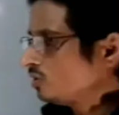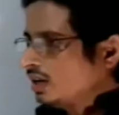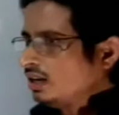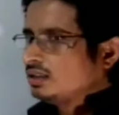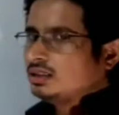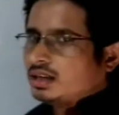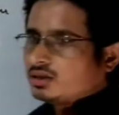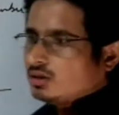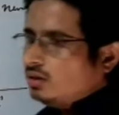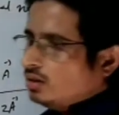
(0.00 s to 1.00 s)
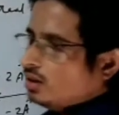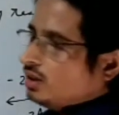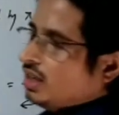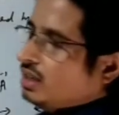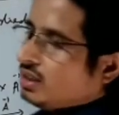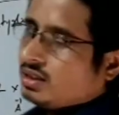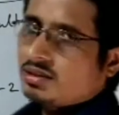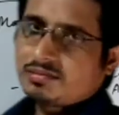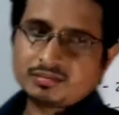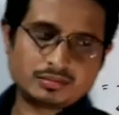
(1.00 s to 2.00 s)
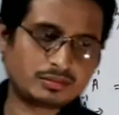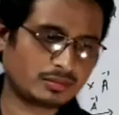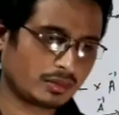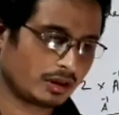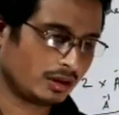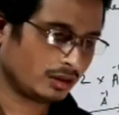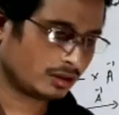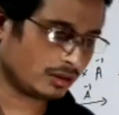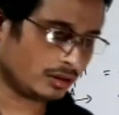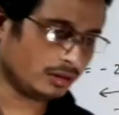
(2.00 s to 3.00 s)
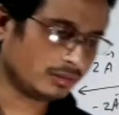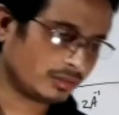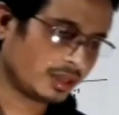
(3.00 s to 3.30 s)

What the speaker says: the direction changes. So